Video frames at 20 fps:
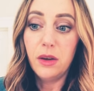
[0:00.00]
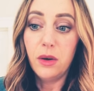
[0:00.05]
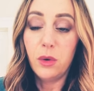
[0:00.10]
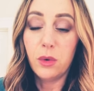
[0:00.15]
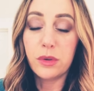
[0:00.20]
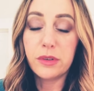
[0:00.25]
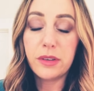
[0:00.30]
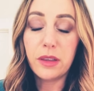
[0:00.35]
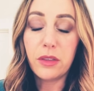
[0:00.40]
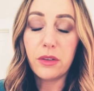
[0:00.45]

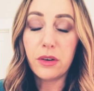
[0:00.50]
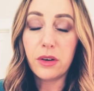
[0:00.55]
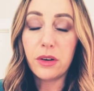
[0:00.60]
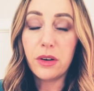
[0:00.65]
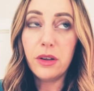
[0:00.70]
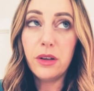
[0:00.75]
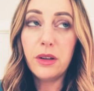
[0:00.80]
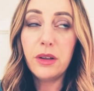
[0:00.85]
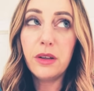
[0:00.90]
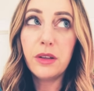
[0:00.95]
or this other
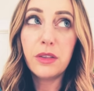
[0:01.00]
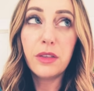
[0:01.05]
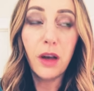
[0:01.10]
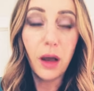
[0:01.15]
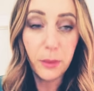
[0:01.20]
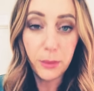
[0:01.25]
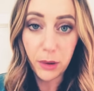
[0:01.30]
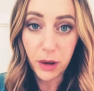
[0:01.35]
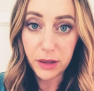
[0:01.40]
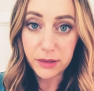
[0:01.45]

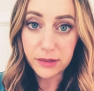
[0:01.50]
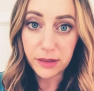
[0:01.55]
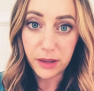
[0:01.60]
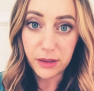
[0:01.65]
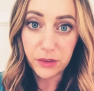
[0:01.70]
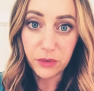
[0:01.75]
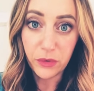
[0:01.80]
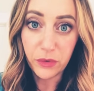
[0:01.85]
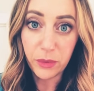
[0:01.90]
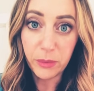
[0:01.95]
thought
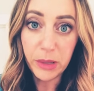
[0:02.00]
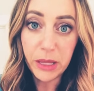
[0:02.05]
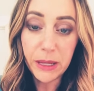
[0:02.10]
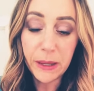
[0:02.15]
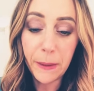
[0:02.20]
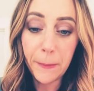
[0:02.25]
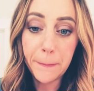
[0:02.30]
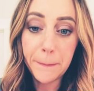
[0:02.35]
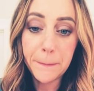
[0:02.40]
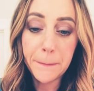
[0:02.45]
process for
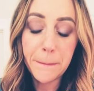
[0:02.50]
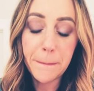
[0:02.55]
me,